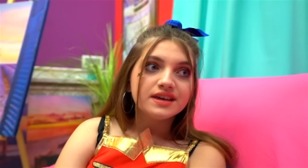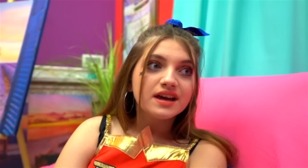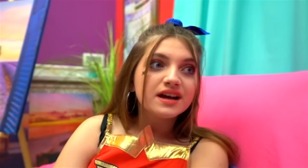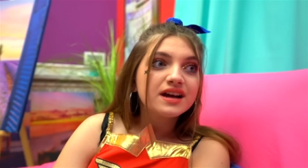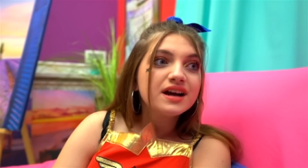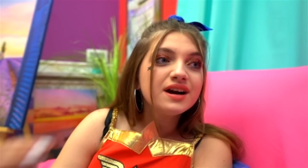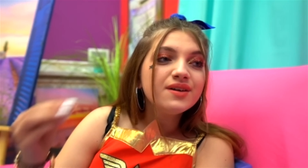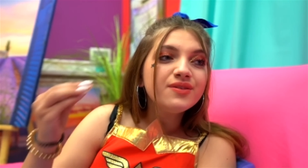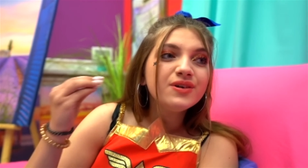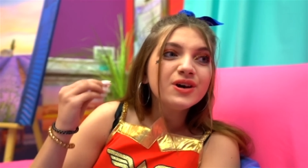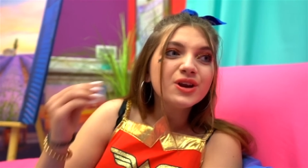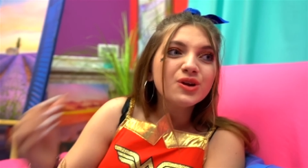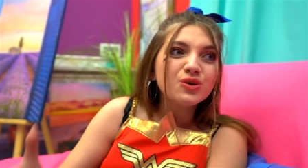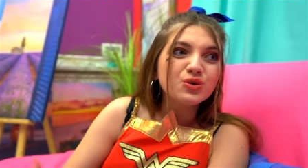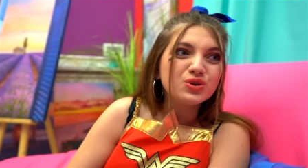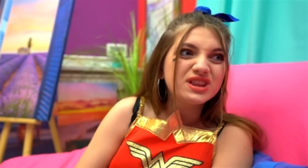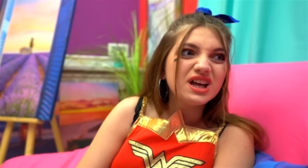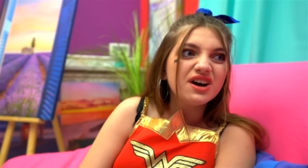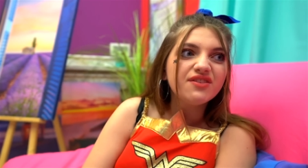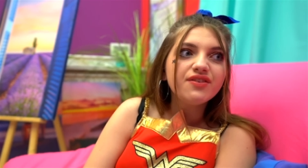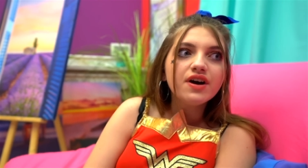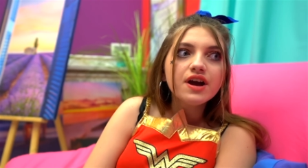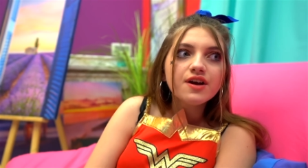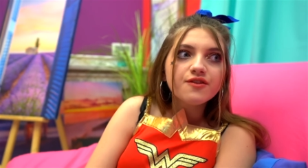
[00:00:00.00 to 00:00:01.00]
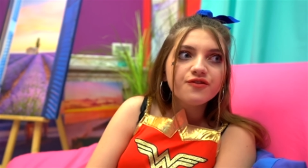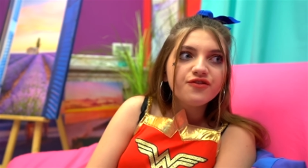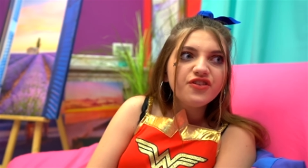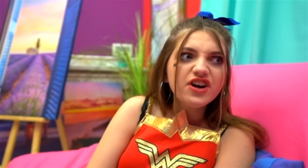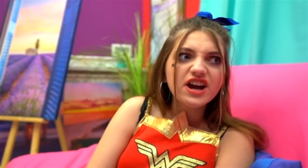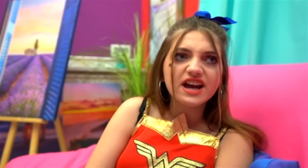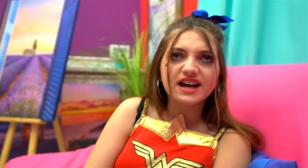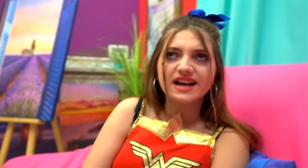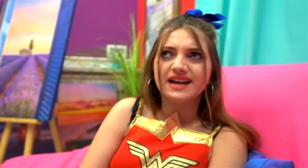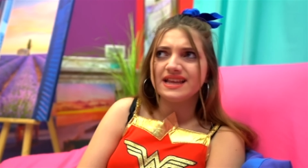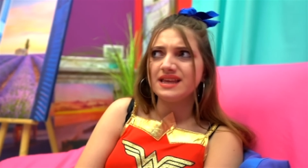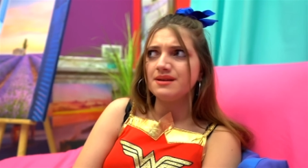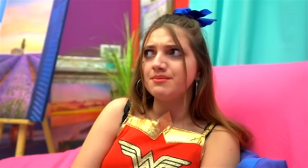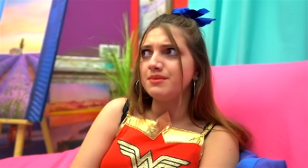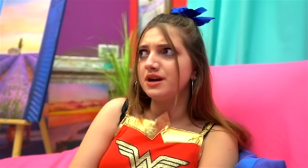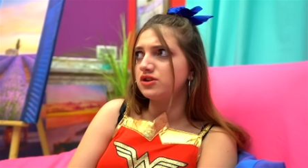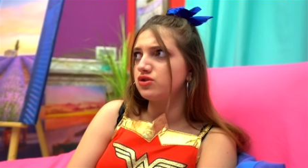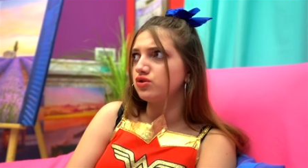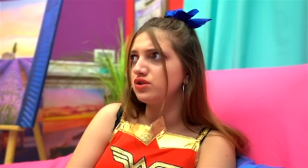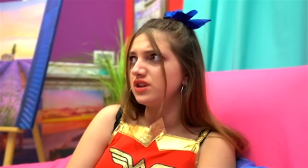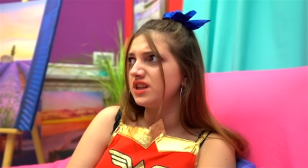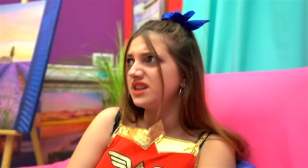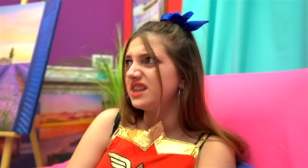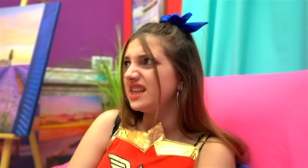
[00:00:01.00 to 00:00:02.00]
I said, let's kick that
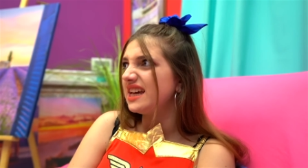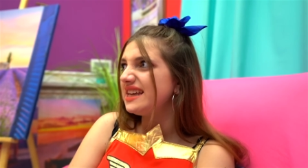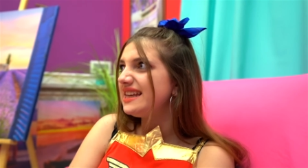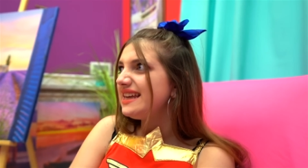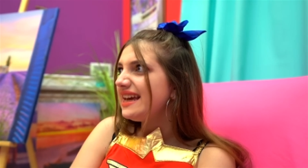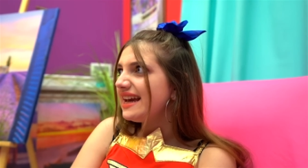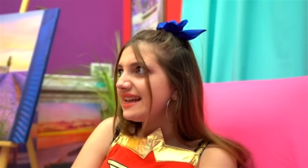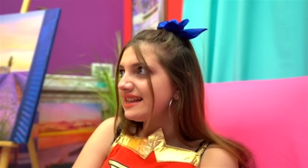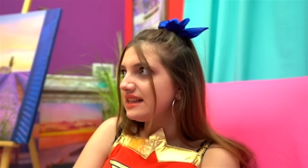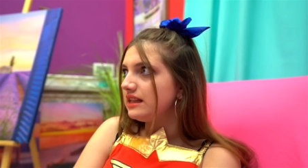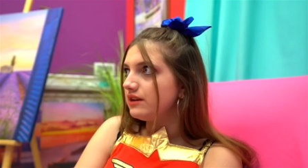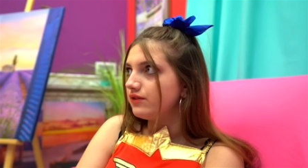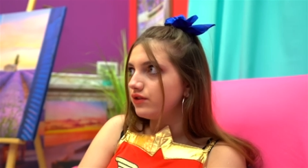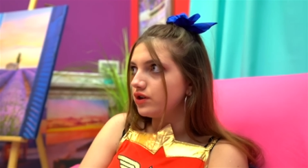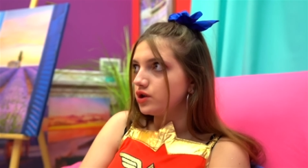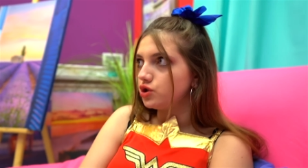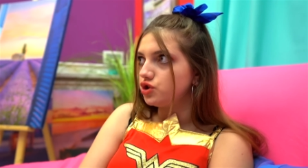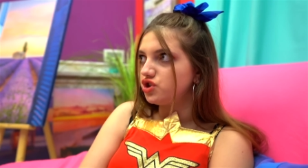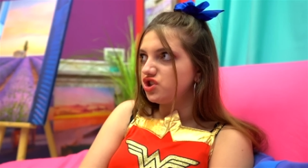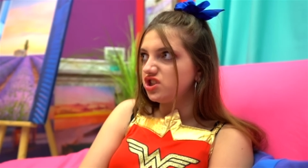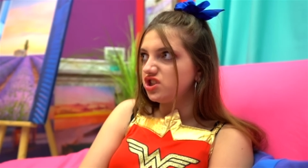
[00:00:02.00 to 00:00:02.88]
annoying girl out of our